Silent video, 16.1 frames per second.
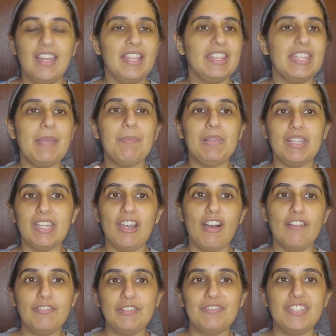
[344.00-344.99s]
they play
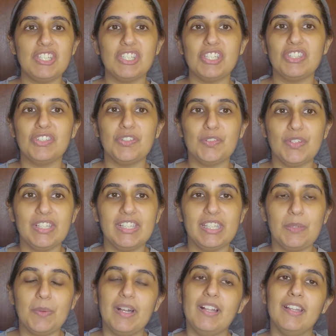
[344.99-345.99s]
off of each other really
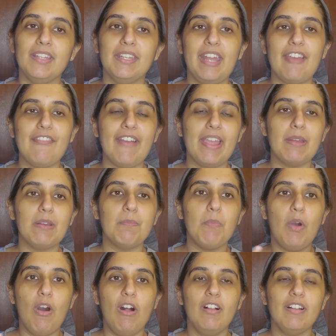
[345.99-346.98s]
well, and I find
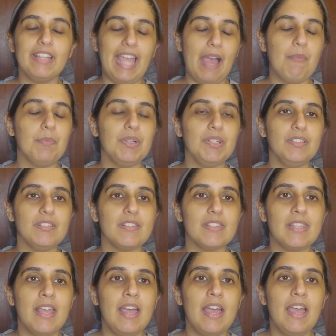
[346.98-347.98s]
Paul Campbell's